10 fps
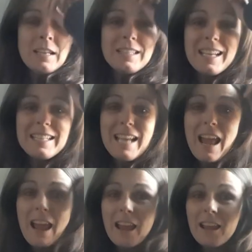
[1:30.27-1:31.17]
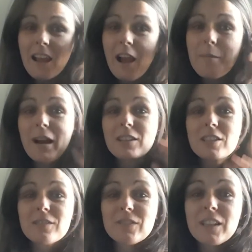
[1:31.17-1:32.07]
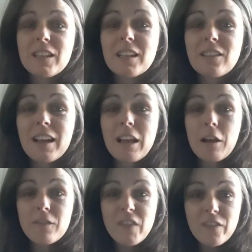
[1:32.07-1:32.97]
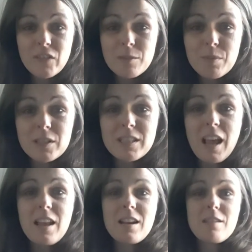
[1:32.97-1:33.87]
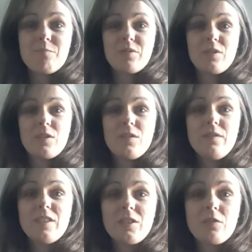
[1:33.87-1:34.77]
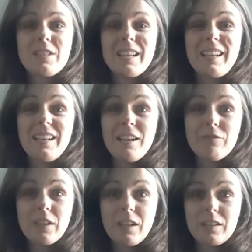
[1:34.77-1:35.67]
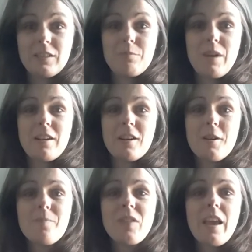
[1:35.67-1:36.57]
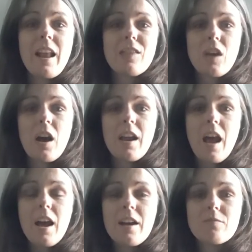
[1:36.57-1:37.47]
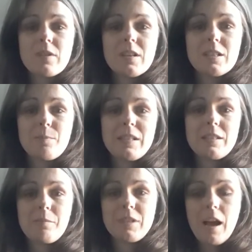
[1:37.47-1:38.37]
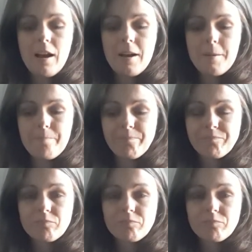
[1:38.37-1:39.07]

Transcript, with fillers: today I'm actually feeling like 50% improved, so significantly better. And I thought I would spend some time